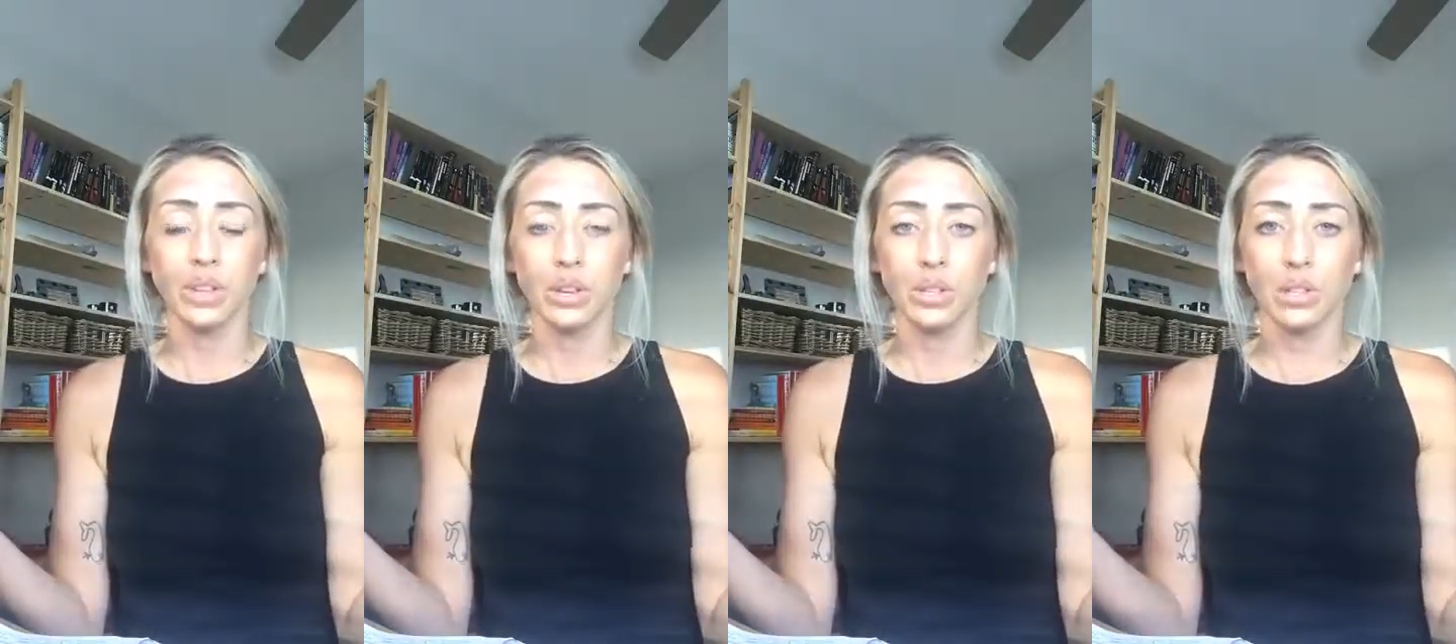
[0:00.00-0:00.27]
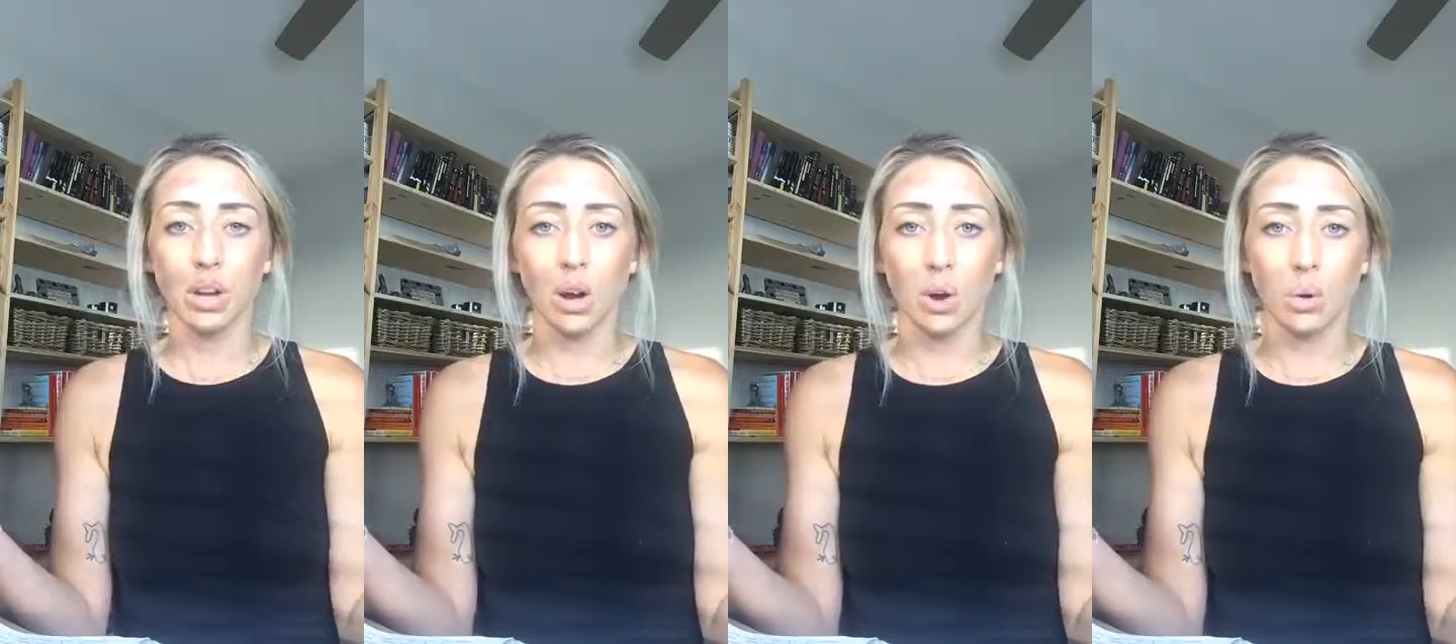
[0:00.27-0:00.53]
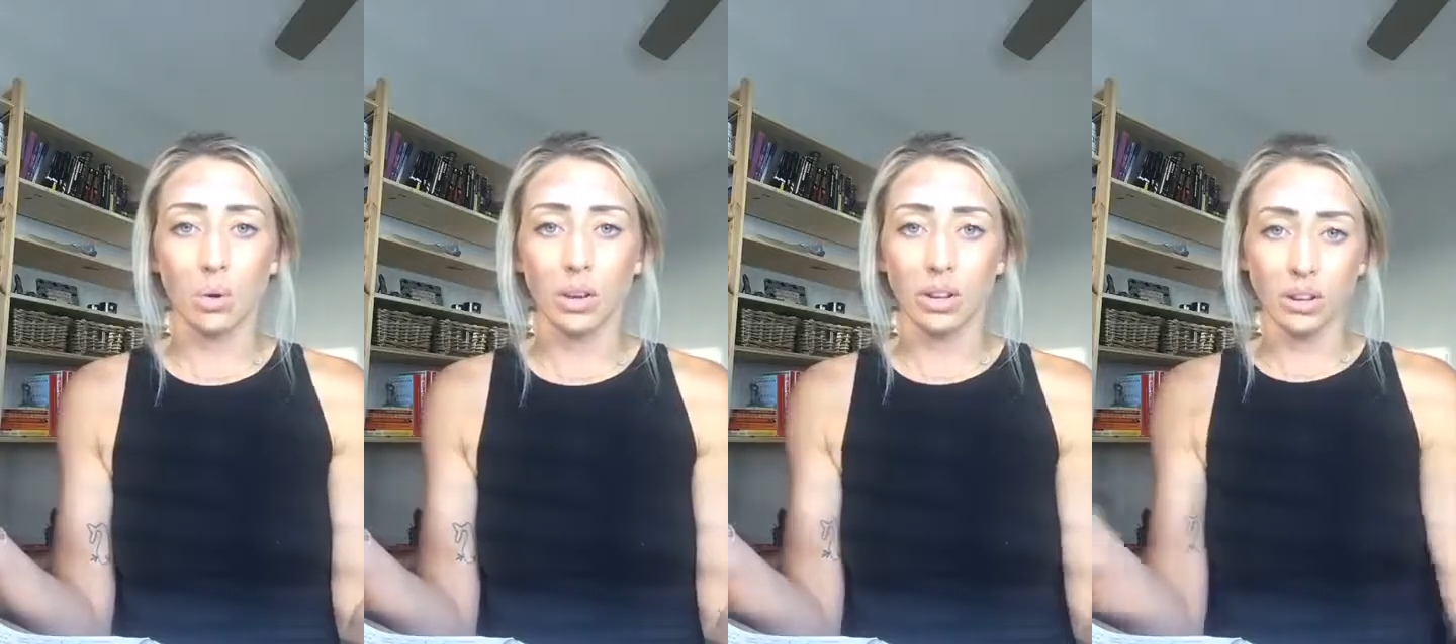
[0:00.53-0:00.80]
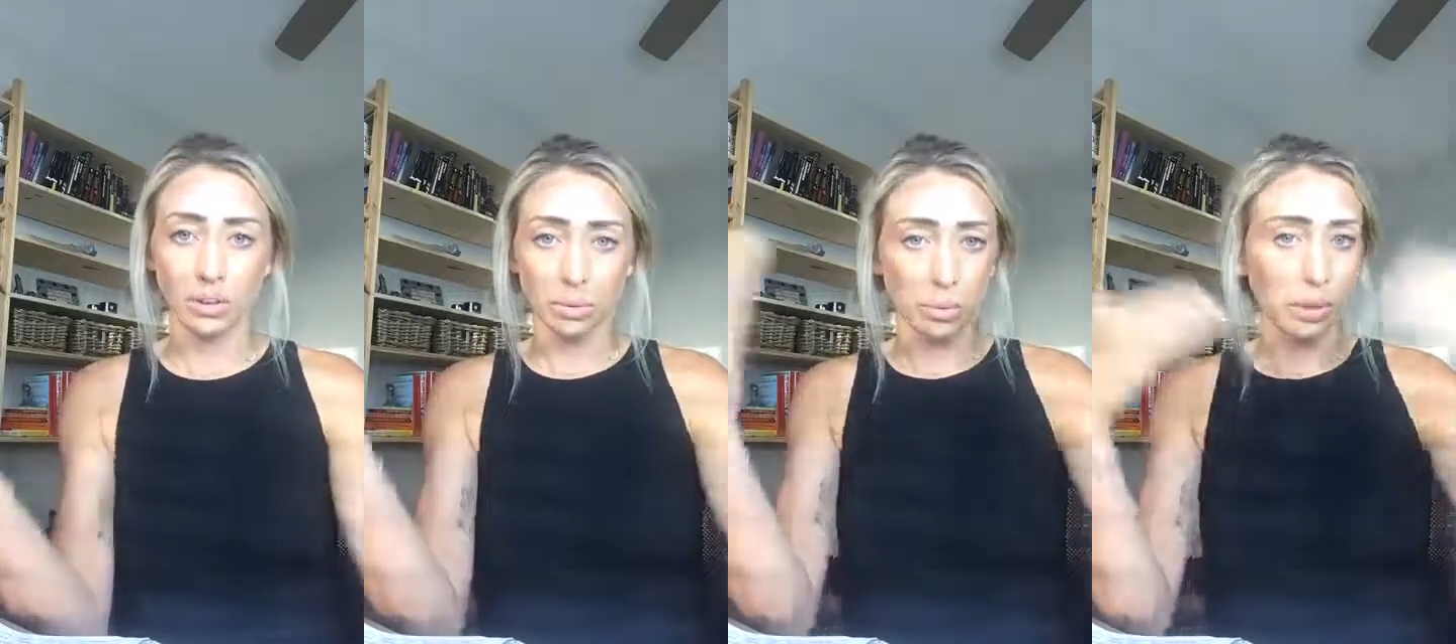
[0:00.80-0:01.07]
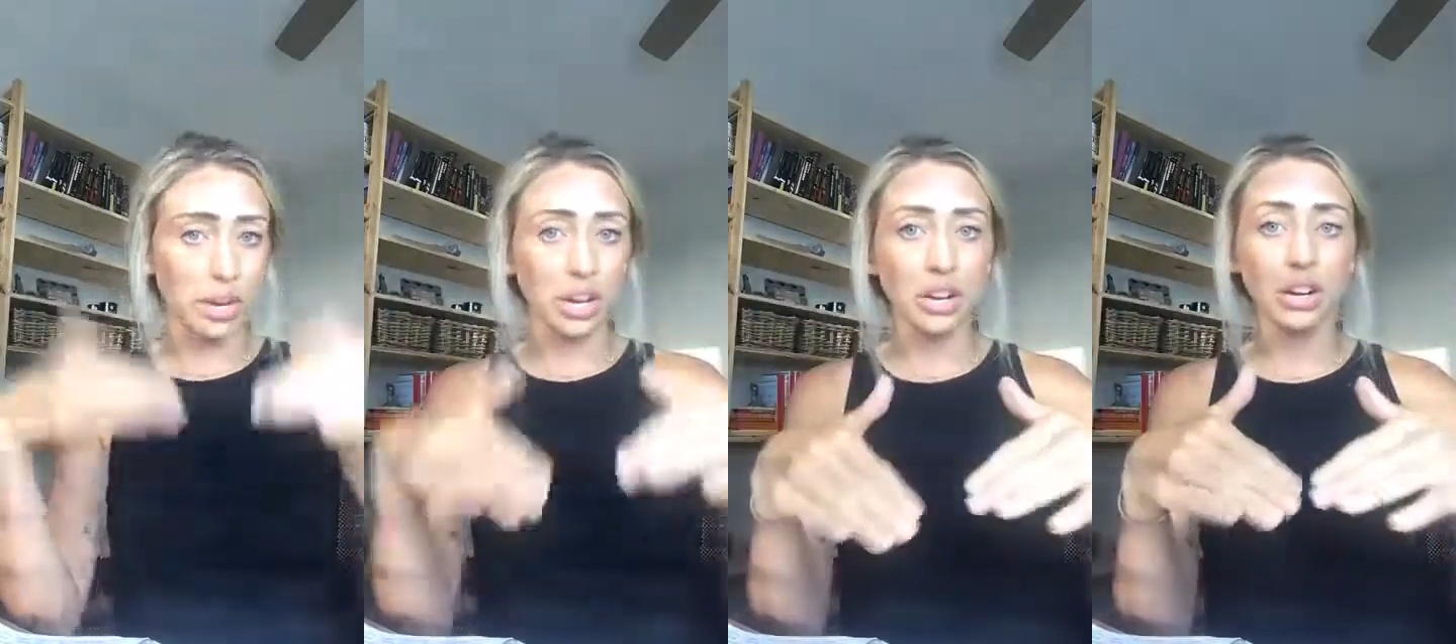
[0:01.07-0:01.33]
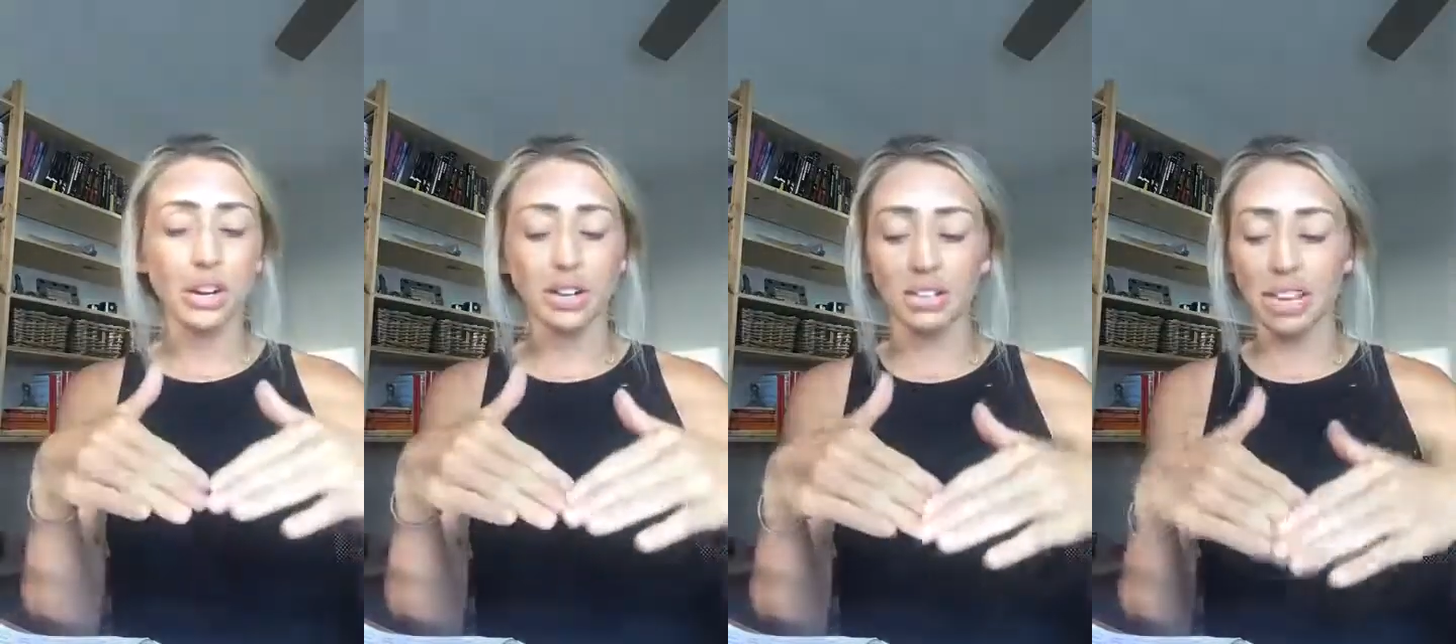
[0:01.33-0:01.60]
So put in
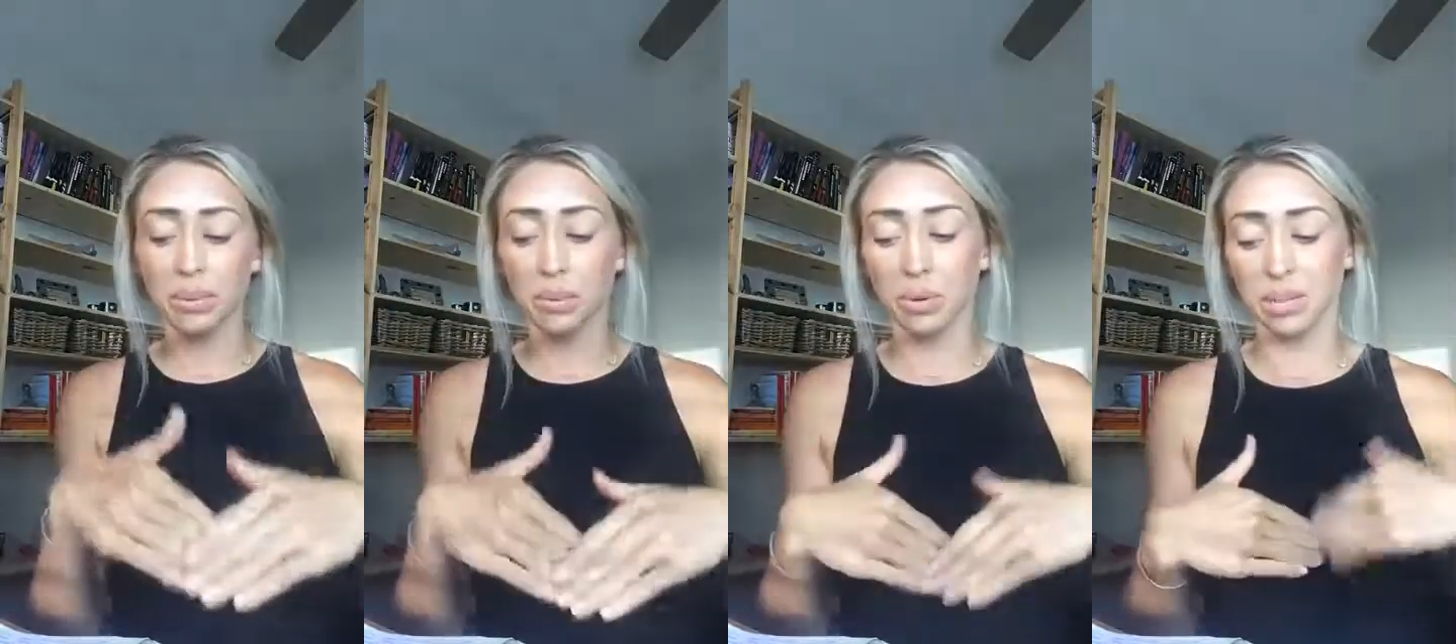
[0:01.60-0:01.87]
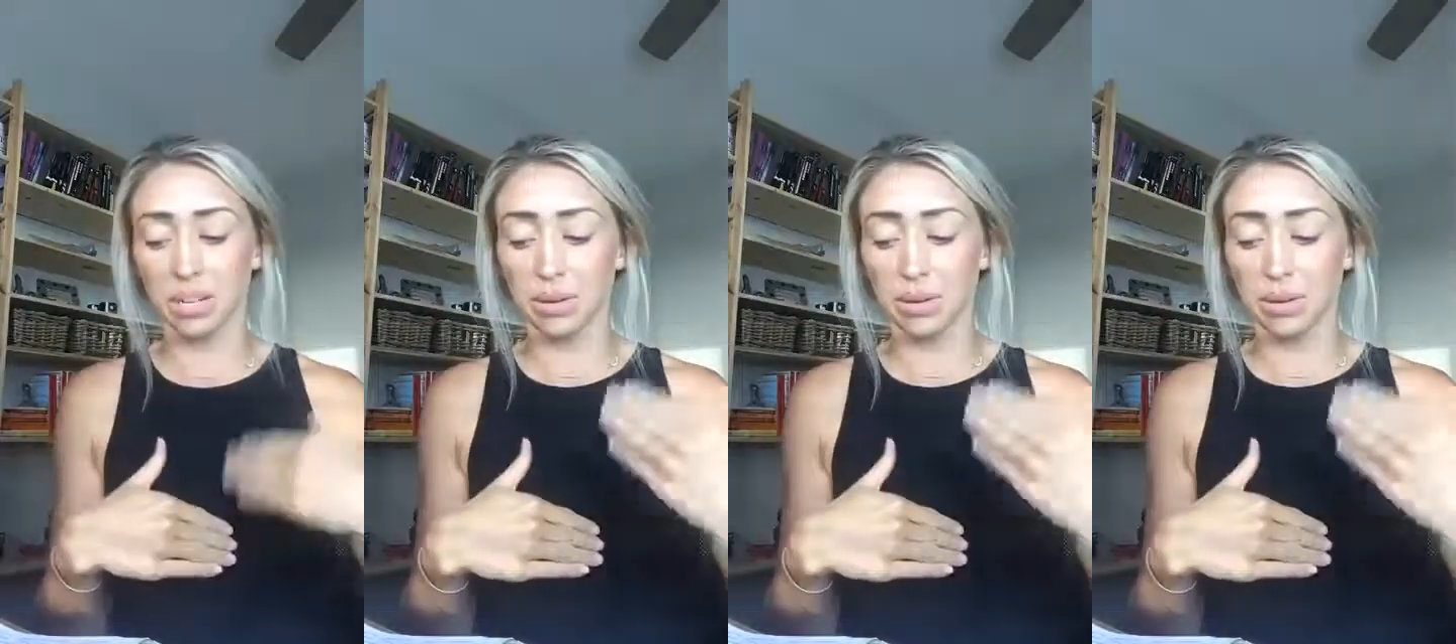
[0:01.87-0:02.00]
your examples,